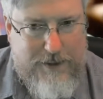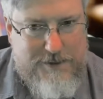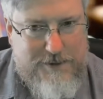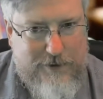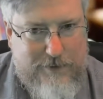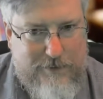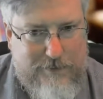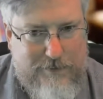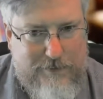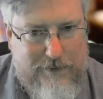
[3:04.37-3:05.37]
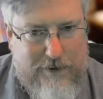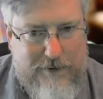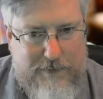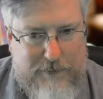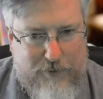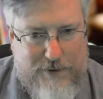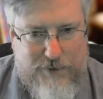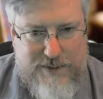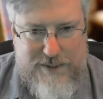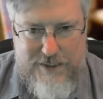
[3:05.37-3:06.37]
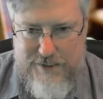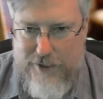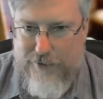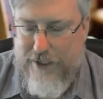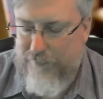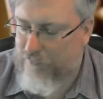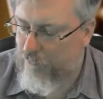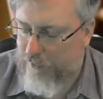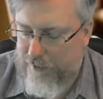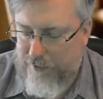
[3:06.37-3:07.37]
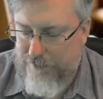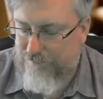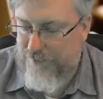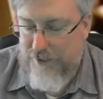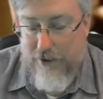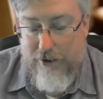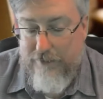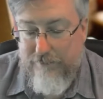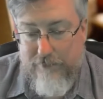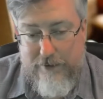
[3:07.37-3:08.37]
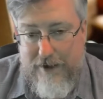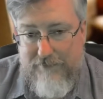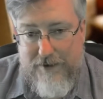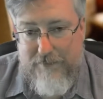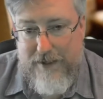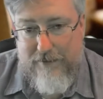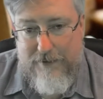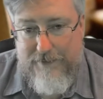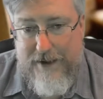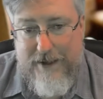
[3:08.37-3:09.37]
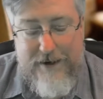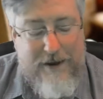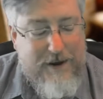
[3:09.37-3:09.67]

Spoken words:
So all the people at Twin Cities Code Camp, I'm really sorry for having to bail on that.